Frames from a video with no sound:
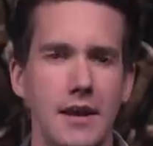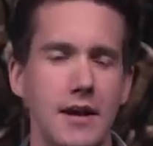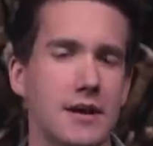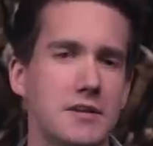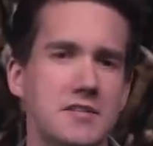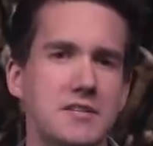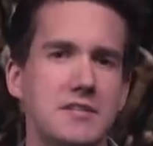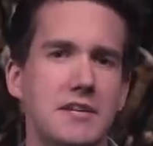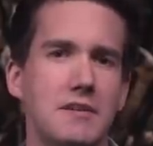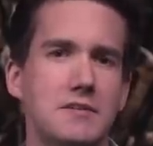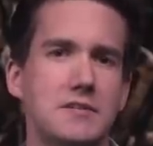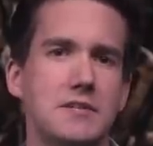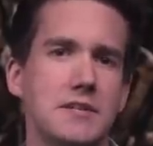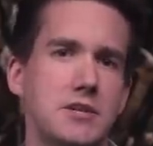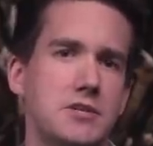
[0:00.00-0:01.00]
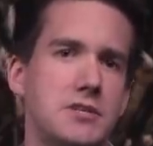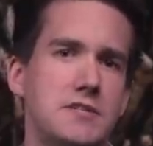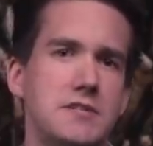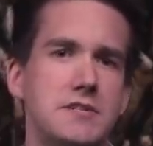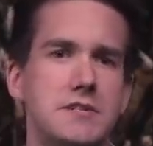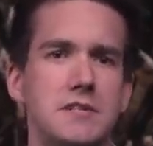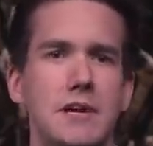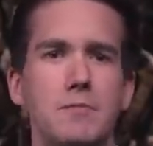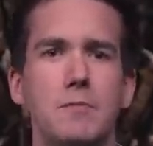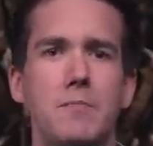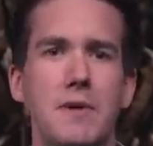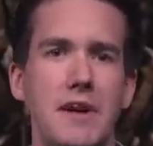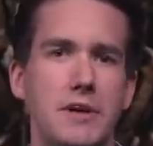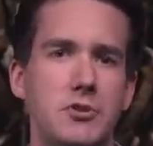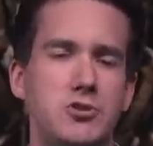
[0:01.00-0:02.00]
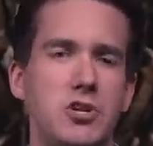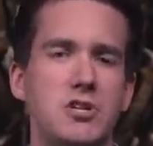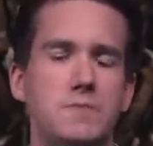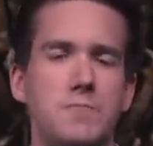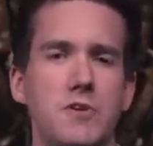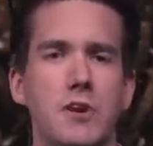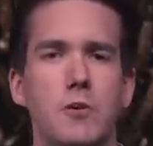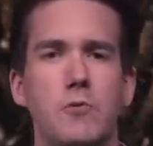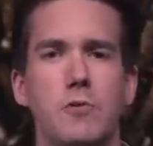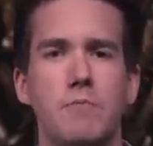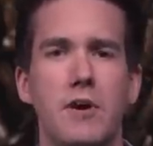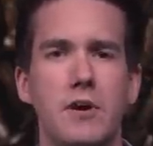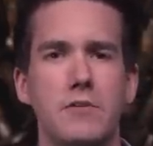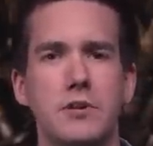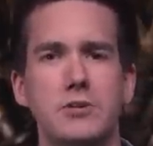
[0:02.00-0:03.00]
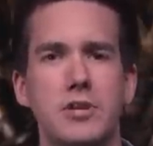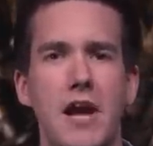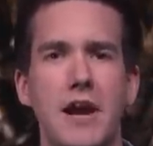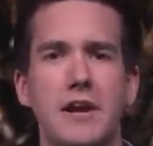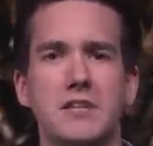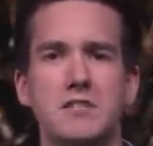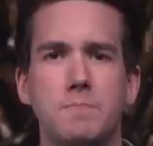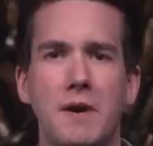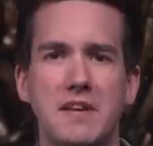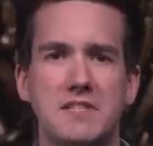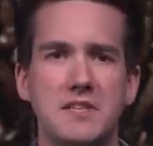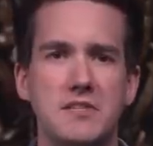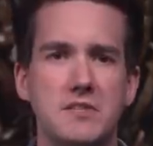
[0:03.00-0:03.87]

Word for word: It honestly sounds delicious. It's a double bacon cheeseburger with Monterey Jack and spicy